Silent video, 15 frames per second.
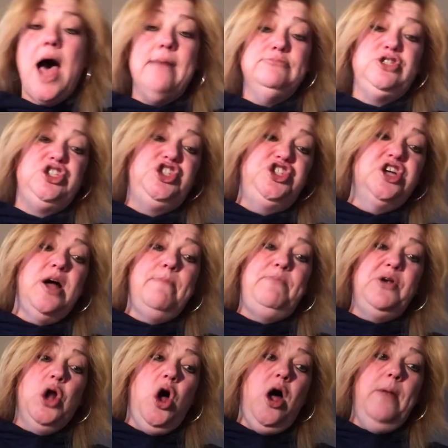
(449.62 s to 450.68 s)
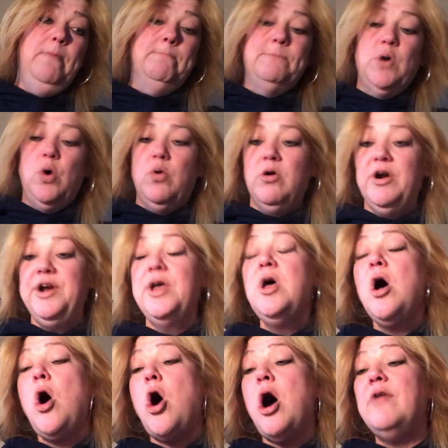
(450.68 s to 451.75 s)
I'm jumping on board
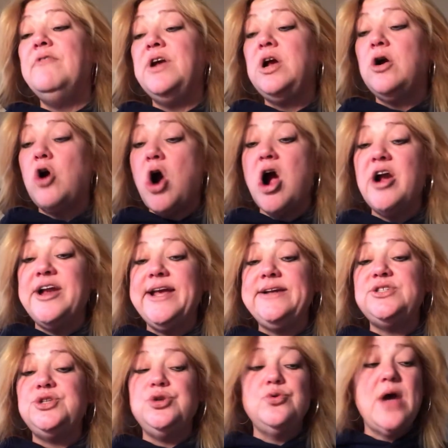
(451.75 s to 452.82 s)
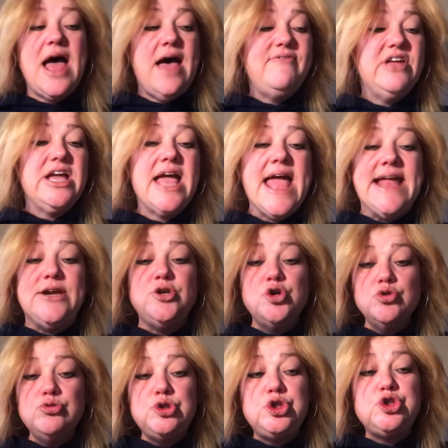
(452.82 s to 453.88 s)
on regarding to having a
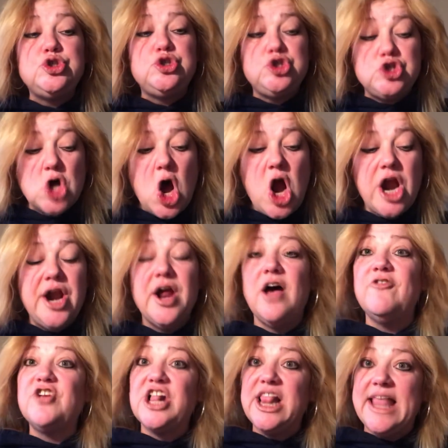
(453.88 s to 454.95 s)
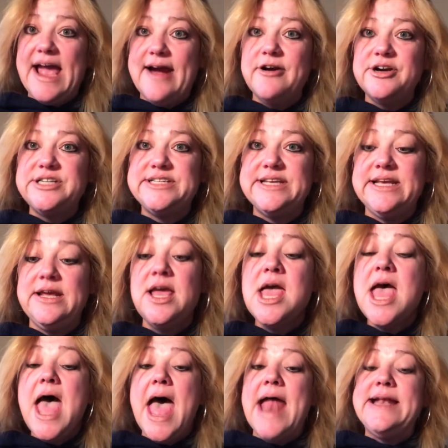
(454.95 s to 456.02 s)
new start of clarity
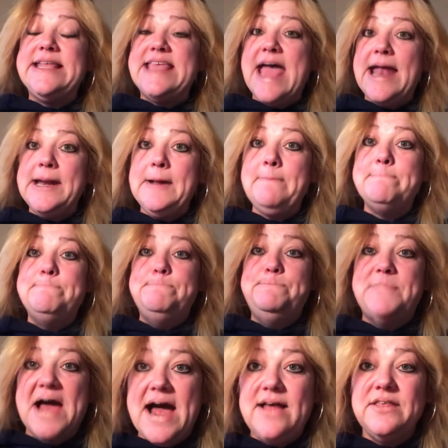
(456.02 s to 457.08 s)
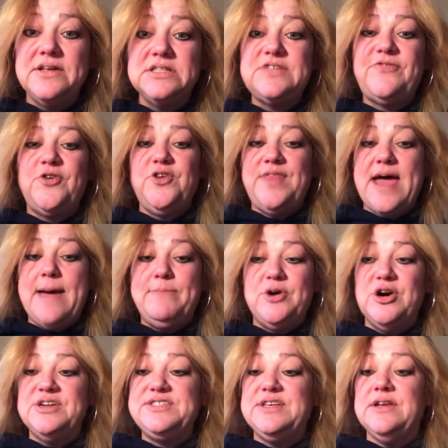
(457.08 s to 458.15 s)
and getting balance for that
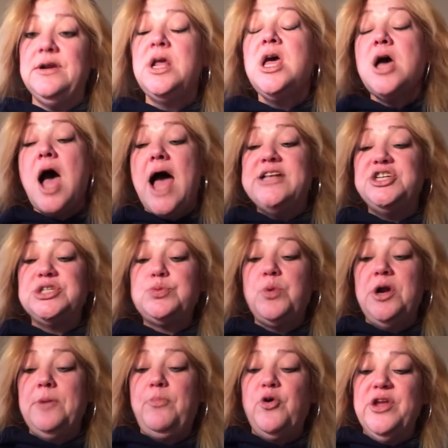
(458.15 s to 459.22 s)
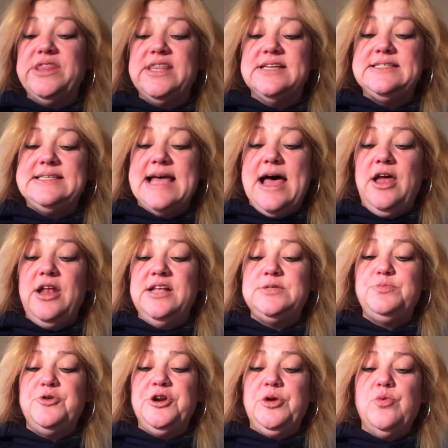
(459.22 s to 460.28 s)
person. I just want to point this out. It's
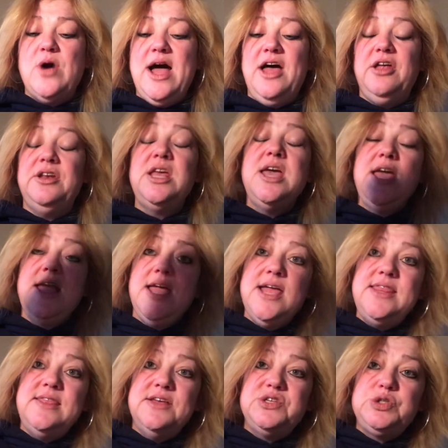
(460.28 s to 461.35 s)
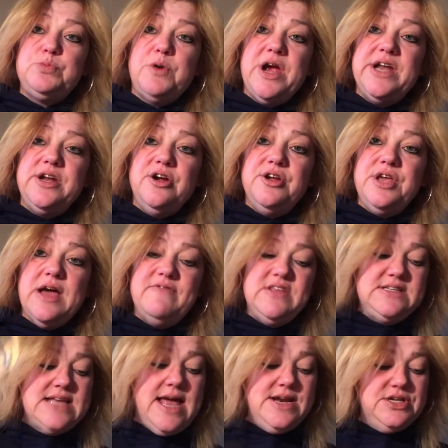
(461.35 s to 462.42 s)
pretty wild. In this spread here, you have the
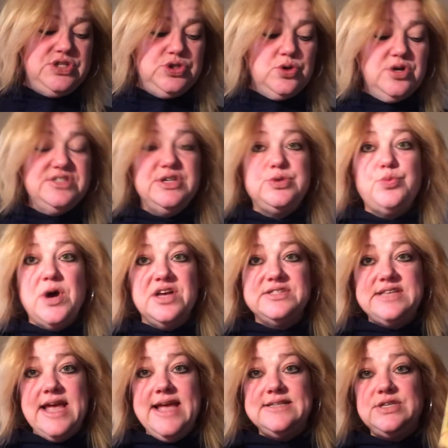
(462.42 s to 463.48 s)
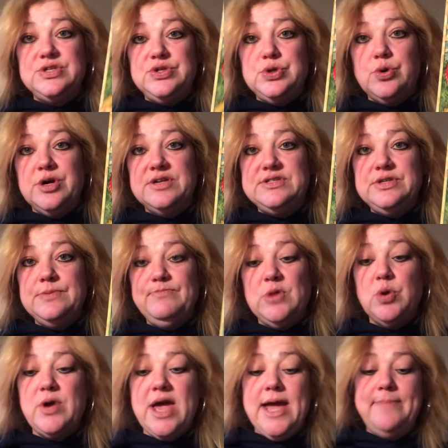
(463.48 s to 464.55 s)
Ten of Swords as well as the Ace of Swords,
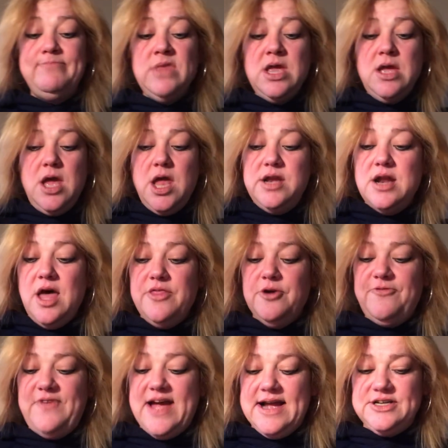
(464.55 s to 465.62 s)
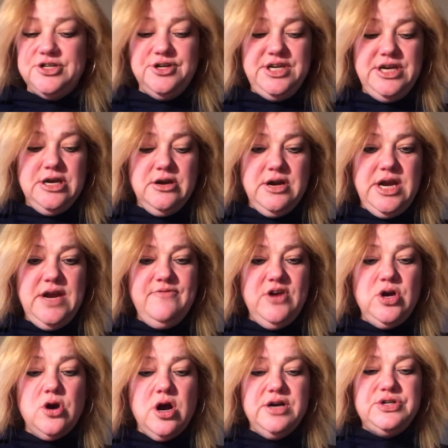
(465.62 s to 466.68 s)
okay? Another factor here in
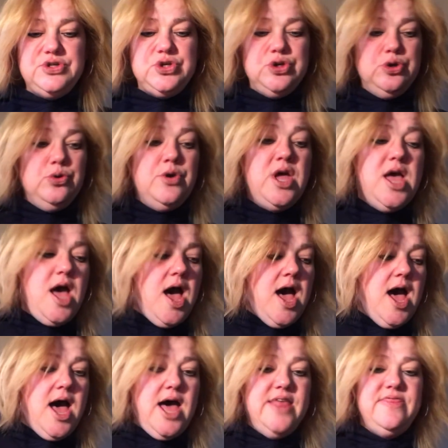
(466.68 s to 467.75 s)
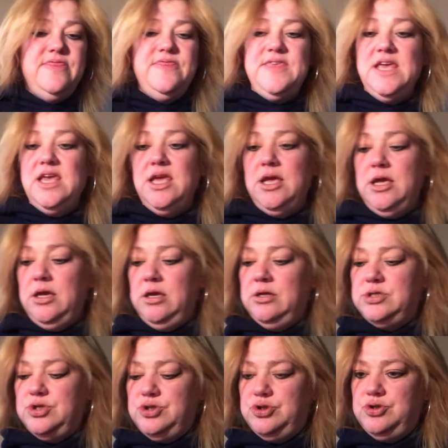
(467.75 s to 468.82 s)
regards to uh,
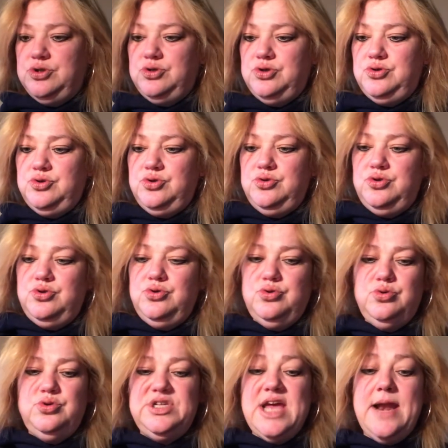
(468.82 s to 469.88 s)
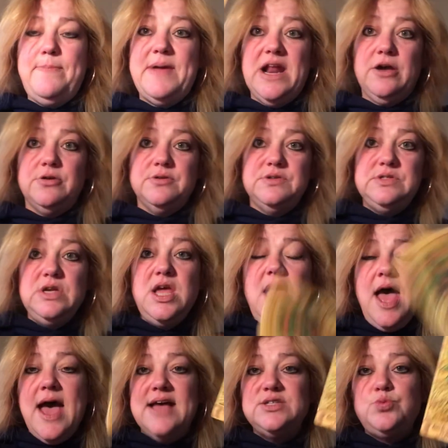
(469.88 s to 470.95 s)
the... Ten of Pentacles,
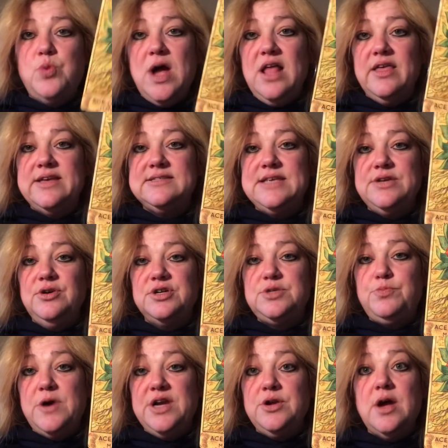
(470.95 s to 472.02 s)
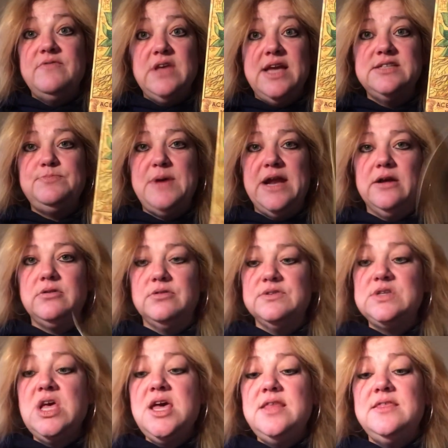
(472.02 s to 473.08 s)
as well as in your spread, you have the Ace of
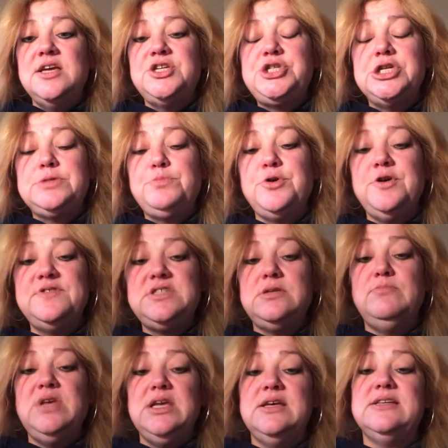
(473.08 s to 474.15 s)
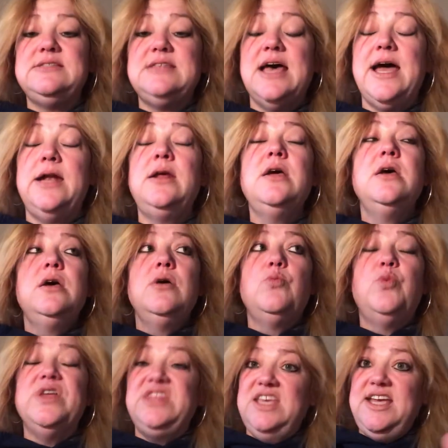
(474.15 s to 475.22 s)
Pentacles. This just proves to me is that
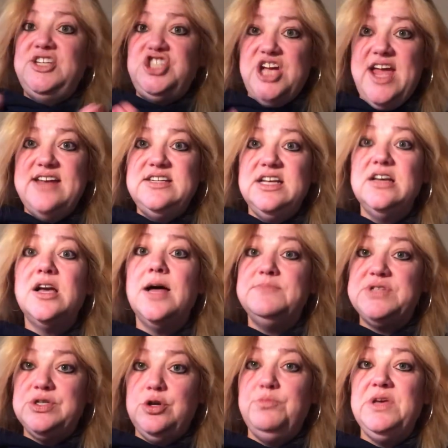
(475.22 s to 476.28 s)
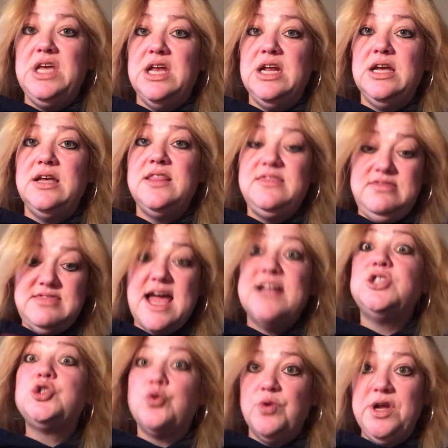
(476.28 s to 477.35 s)
with each ending comes a new beginning.
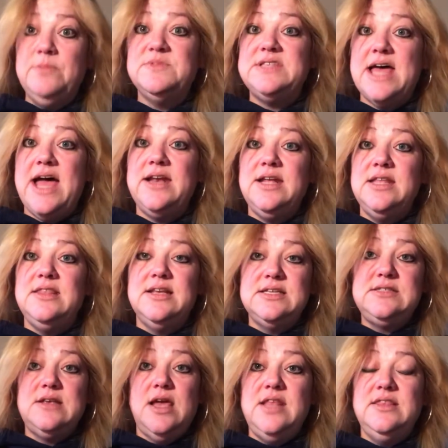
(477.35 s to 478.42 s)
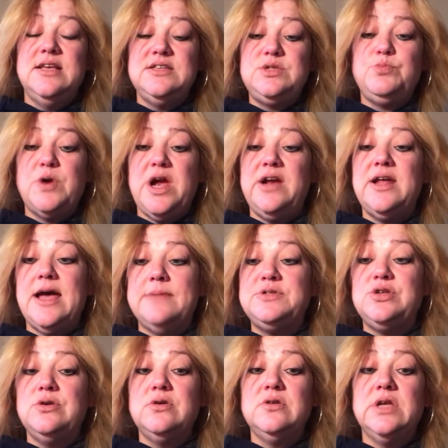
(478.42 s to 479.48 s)
That screams that in this in this spread.
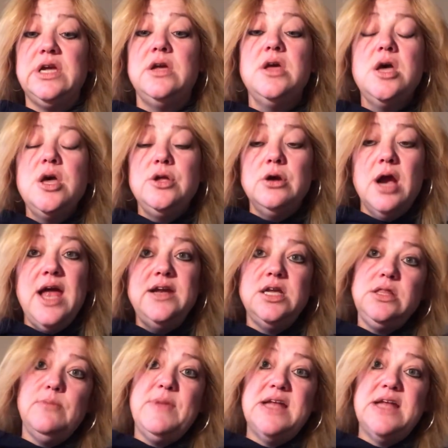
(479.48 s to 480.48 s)
Absolutely. You're ending the